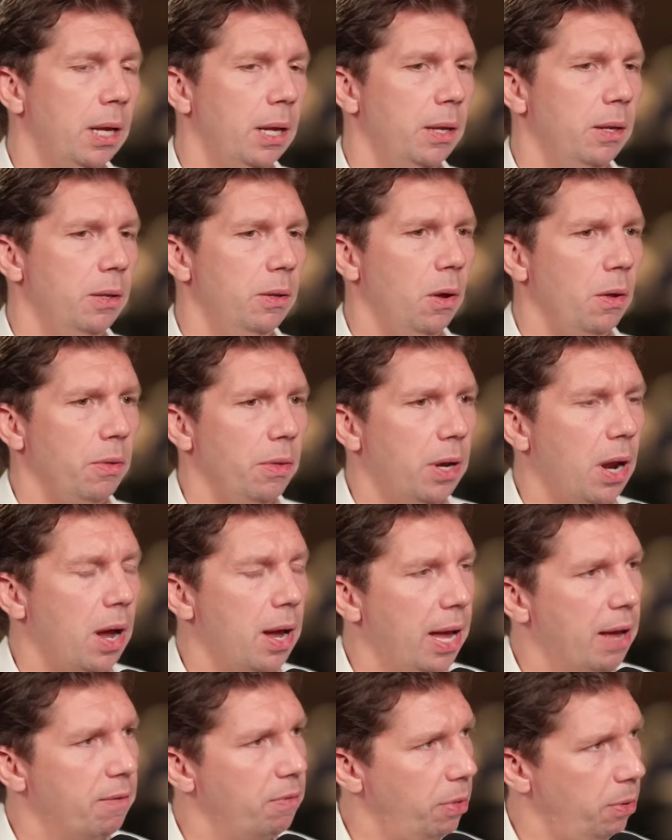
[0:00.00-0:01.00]
Not that
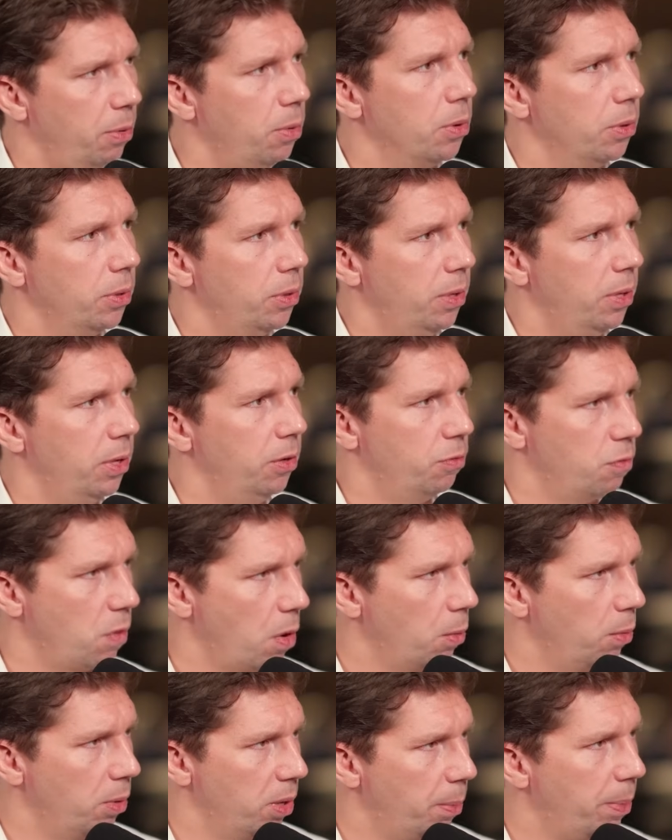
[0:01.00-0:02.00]
I ever thought this
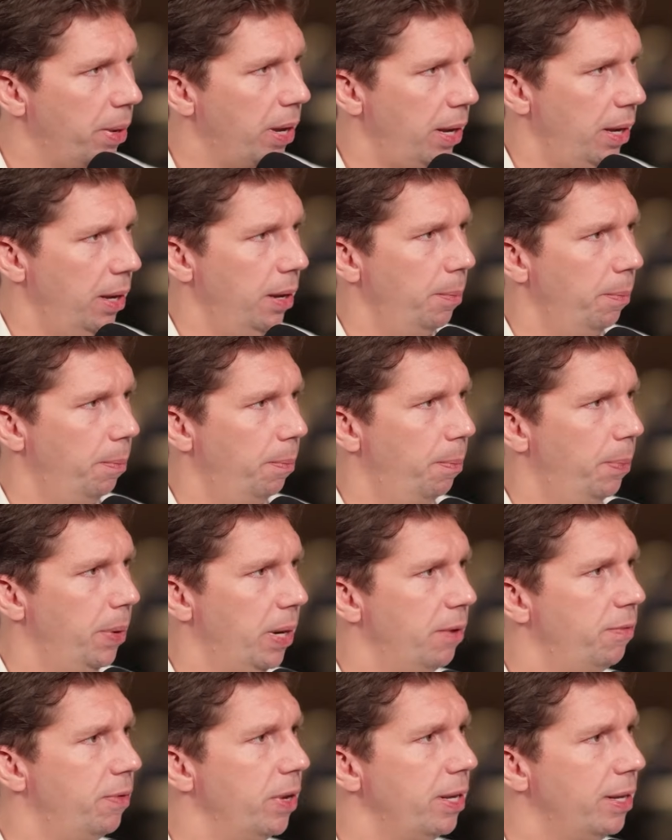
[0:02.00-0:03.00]
role would appear, but
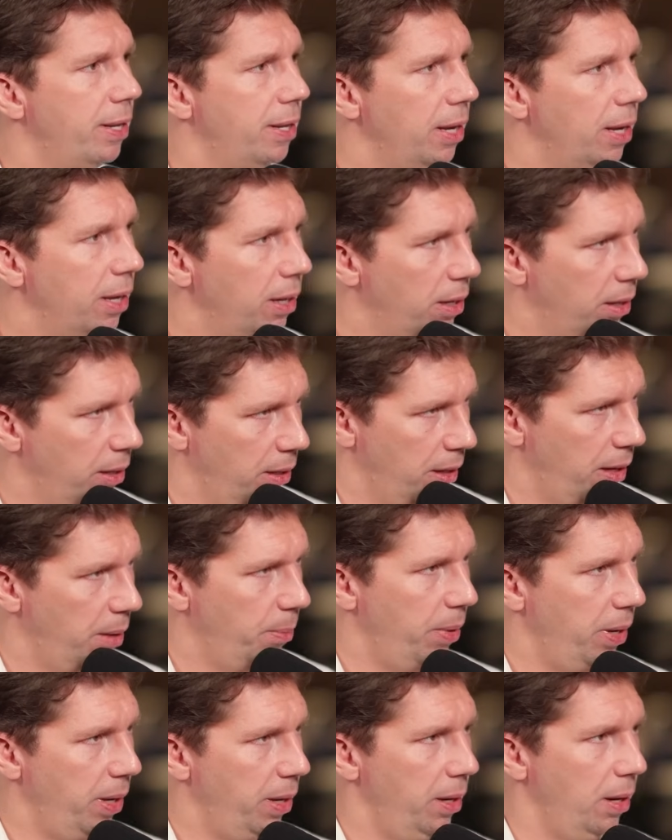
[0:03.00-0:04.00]
if it did
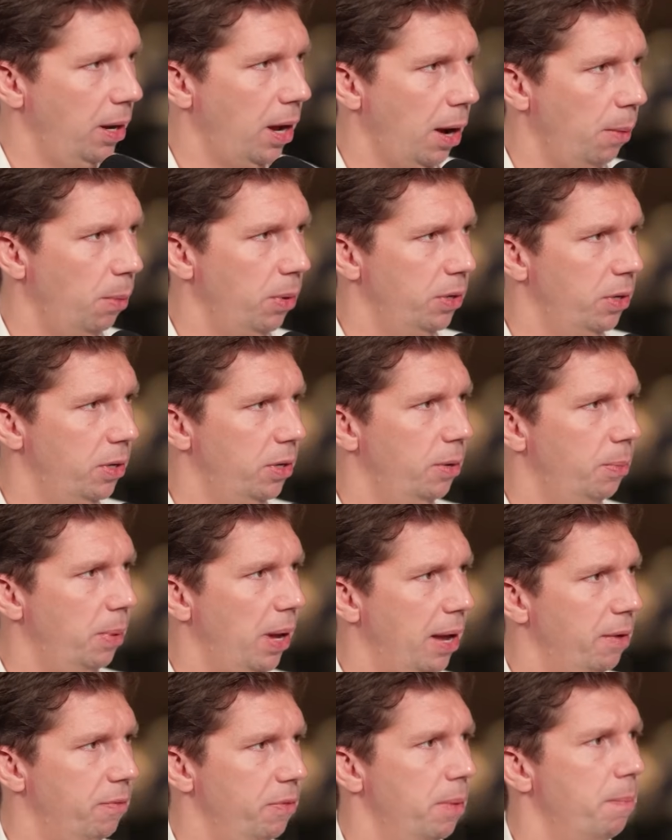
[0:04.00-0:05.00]
appear, I wanted to
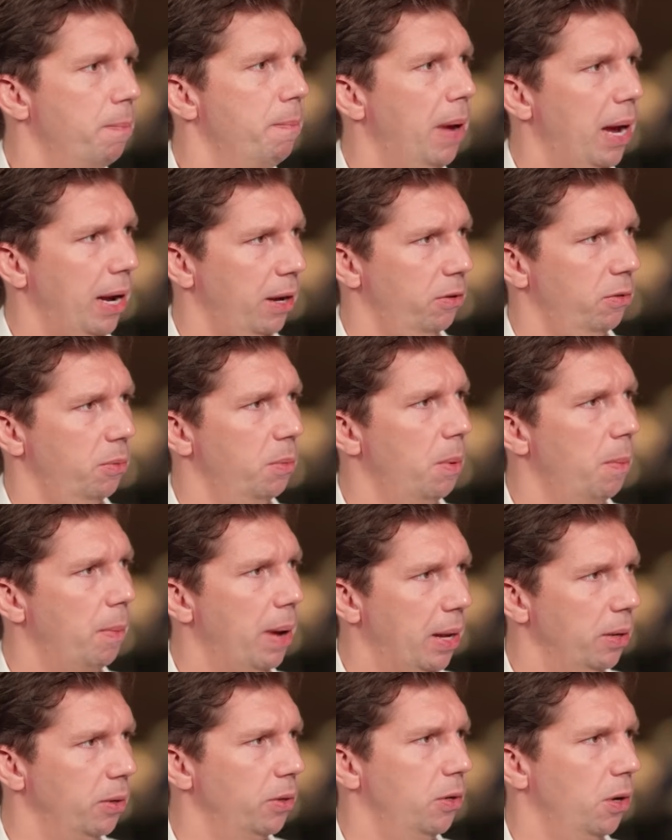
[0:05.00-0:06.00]
have the maximum
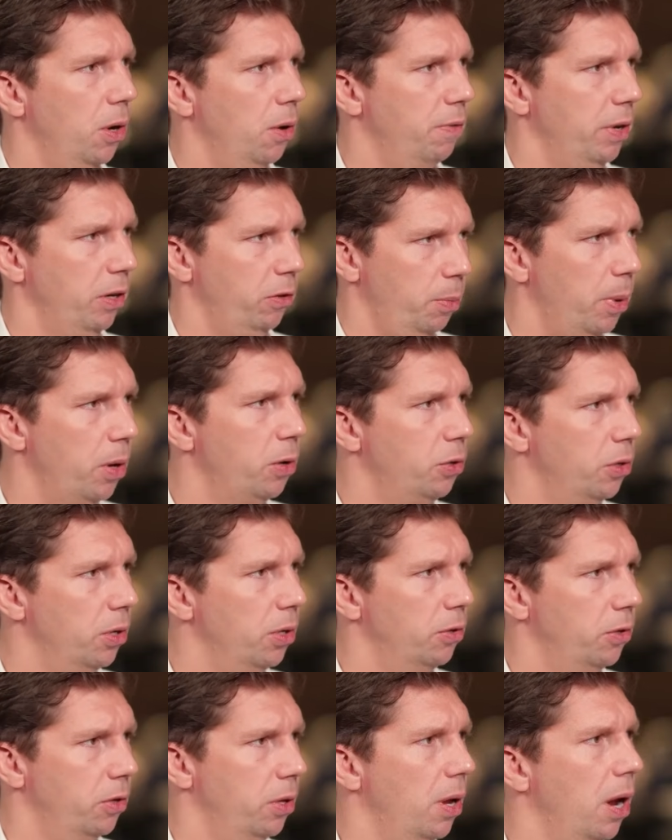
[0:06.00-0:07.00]
amount of
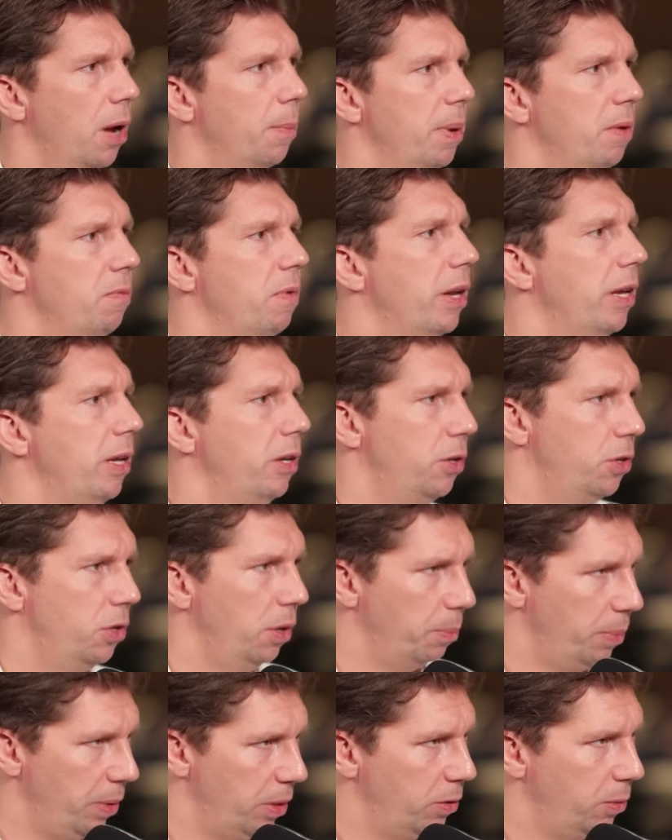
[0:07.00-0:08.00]
exposure so that I'd be ready to
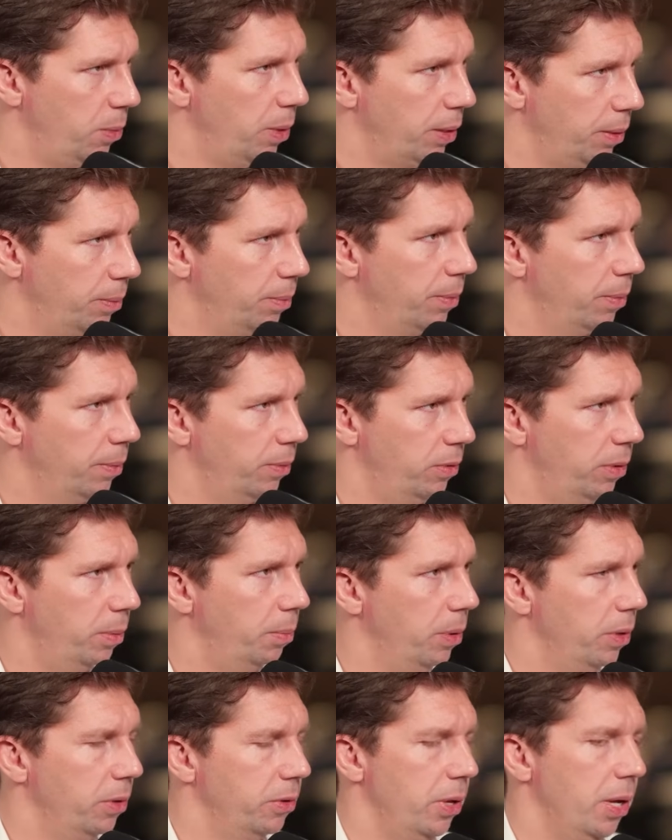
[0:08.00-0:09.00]
jump into it.
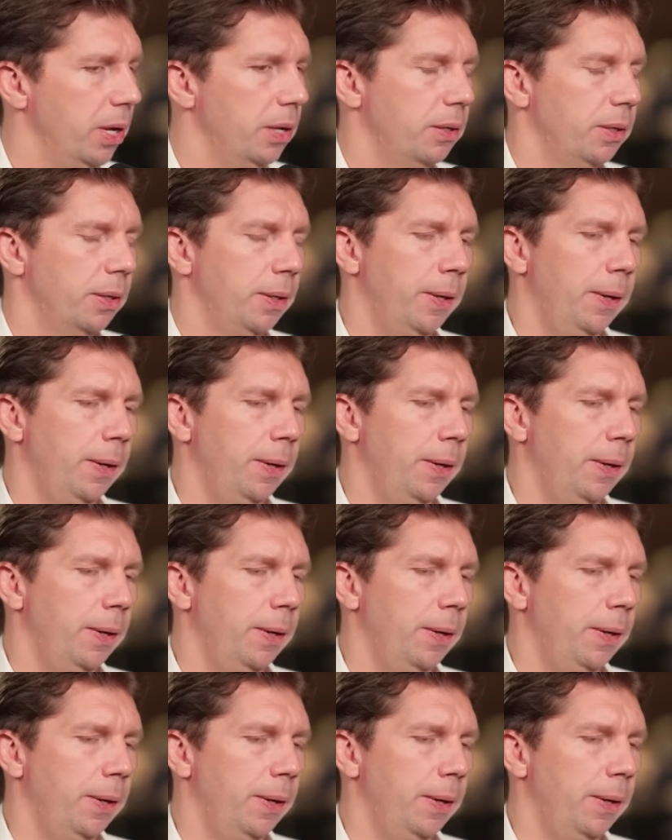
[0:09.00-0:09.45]
Simple as that.